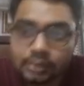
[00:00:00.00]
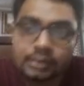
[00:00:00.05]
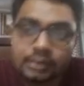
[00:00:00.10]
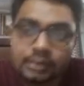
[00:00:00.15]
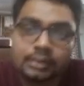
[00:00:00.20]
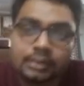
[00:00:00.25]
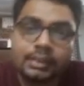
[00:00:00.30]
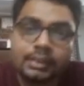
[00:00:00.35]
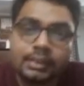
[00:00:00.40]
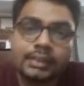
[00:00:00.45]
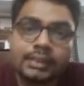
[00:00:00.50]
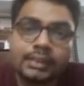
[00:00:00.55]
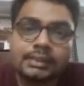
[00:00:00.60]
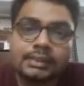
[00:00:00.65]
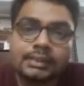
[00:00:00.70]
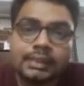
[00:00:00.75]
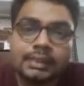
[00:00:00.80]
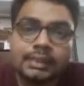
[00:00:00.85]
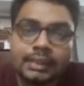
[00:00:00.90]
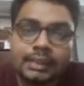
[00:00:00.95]
that is
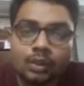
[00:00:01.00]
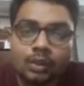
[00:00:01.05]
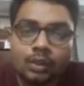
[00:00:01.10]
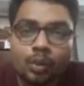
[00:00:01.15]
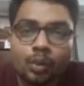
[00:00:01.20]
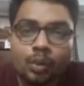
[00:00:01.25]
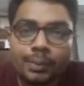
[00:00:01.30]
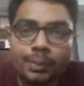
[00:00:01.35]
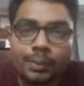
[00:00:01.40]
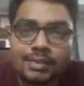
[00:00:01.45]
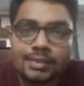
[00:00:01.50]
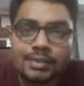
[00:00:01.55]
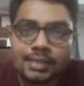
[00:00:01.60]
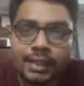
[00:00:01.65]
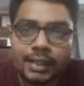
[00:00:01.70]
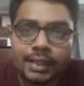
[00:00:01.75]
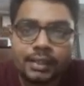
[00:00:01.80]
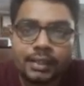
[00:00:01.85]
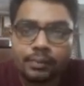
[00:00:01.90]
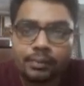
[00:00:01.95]
the open side
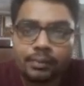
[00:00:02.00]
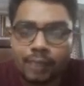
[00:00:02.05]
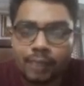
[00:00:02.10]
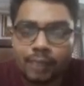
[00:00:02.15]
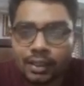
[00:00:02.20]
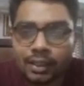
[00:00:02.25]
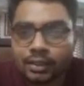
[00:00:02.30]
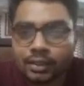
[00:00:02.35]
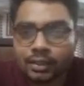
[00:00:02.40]
planar